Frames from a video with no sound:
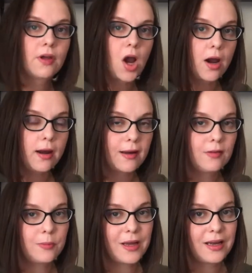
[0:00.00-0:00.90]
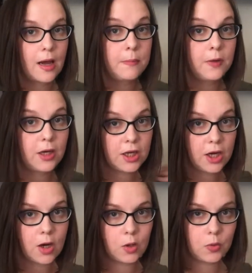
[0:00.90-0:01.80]
Alright everybody, I'm gonna
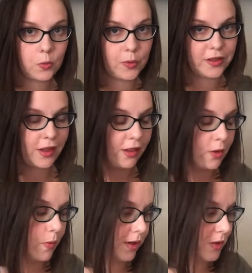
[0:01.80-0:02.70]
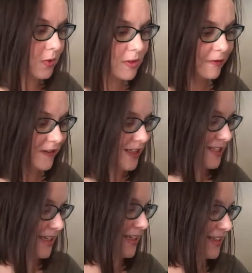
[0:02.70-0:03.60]
go with the little one who's
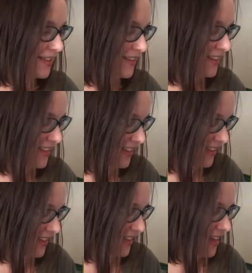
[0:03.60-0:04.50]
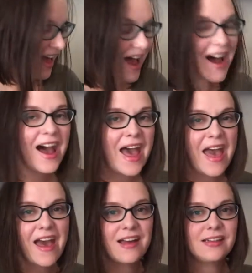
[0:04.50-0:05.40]
fussy.
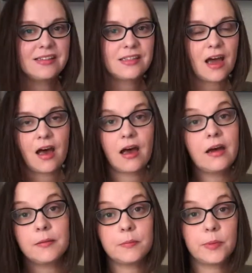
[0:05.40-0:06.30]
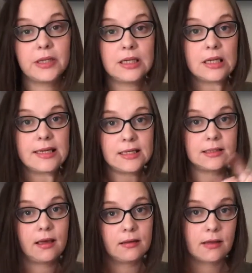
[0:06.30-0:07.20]
And please
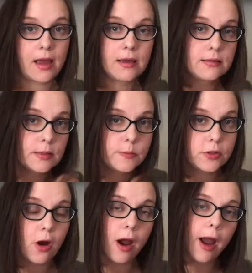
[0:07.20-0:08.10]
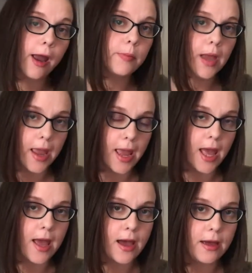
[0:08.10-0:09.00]
hit like, subscribe,
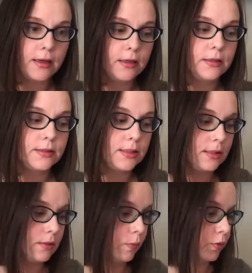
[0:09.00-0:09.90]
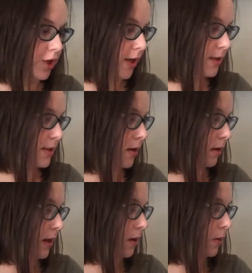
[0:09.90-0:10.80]
and we'll check us out
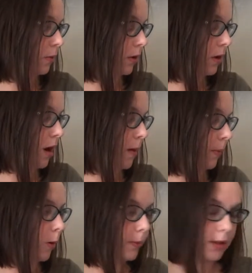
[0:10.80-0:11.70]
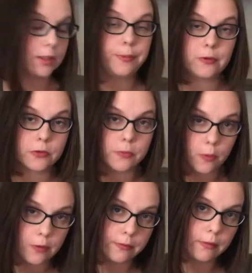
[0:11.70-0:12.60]
later. I'm hoping to post
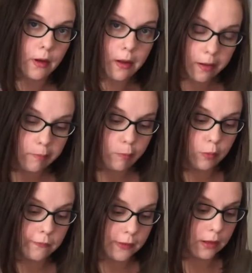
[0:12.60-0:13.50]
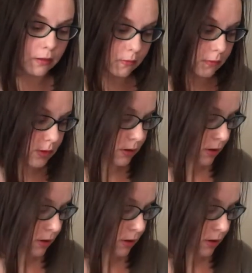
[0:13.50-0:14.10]
more and more videos.